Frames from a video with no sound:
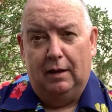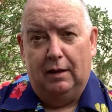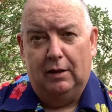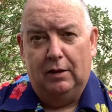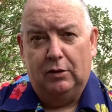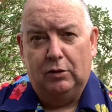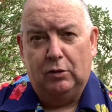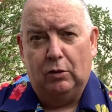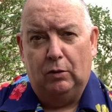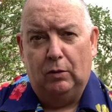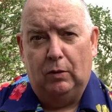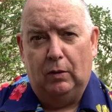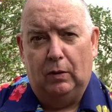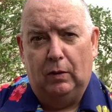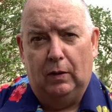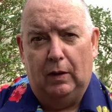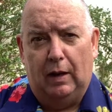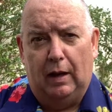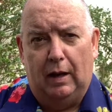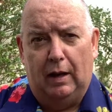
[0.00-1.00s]
So
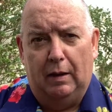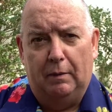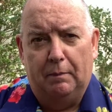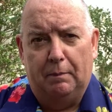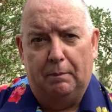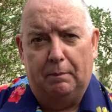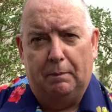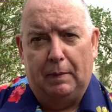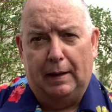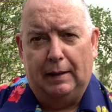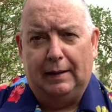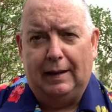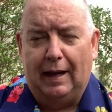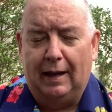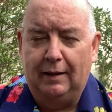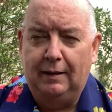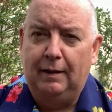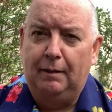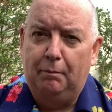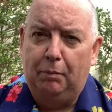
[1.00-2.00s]
my
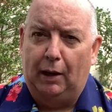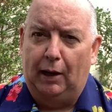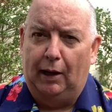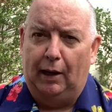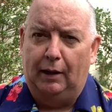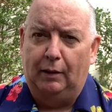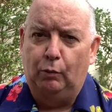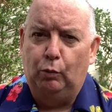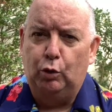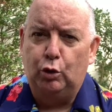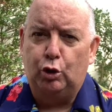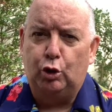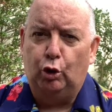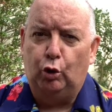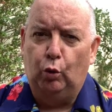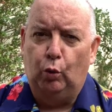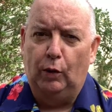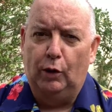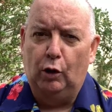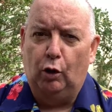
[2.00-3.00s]
cunning plan was to
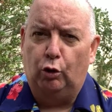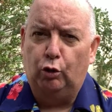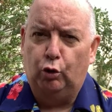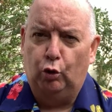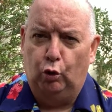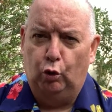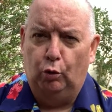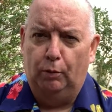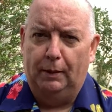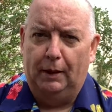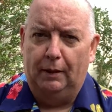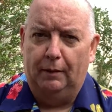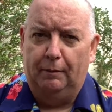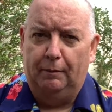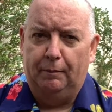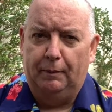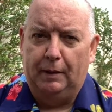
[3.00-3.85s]
go in October